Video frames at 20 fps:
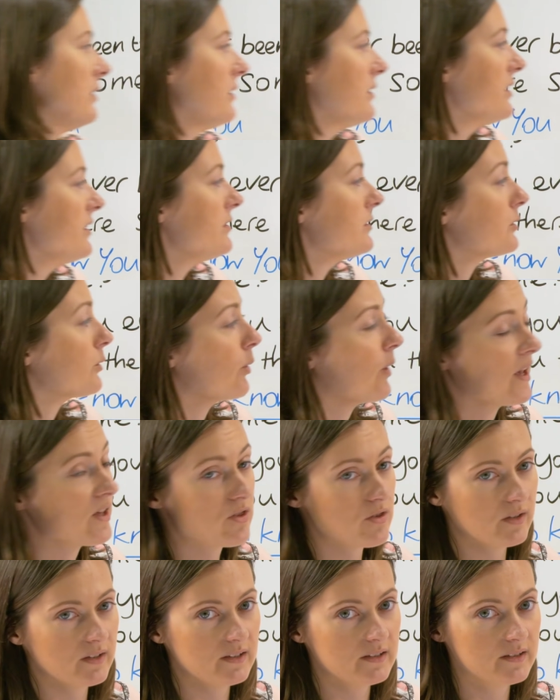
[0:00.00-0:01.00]
This
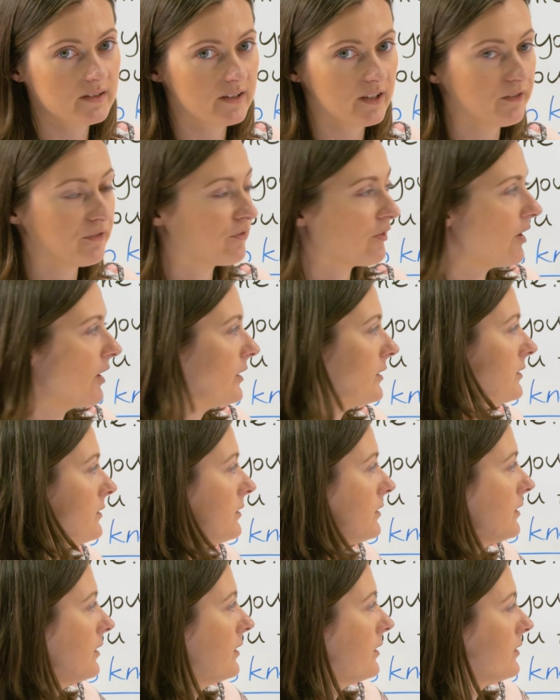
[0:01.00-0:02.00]
question is different
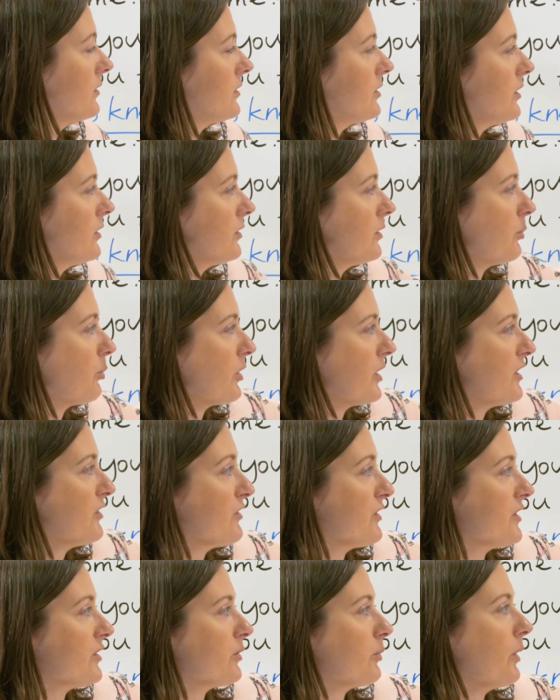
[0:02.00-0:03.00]
to the
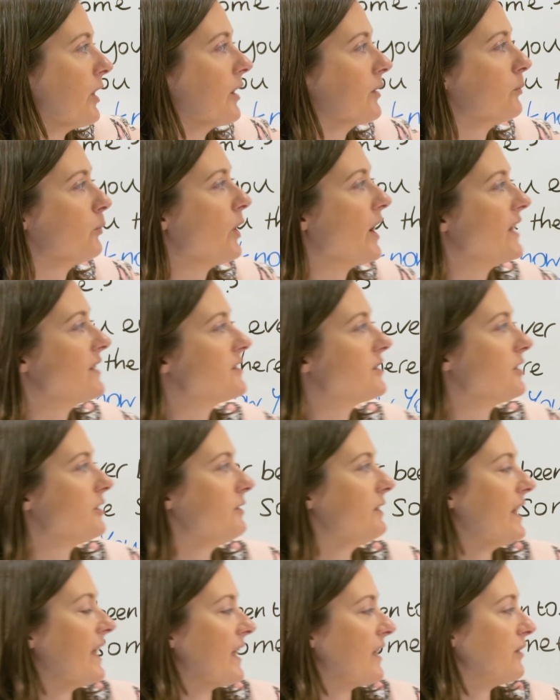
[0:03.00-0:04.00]
previous one, where do
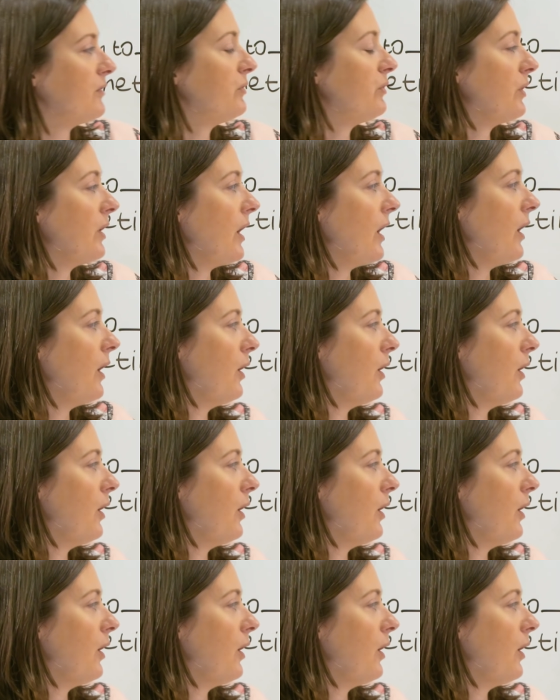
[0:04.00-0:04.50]
you live?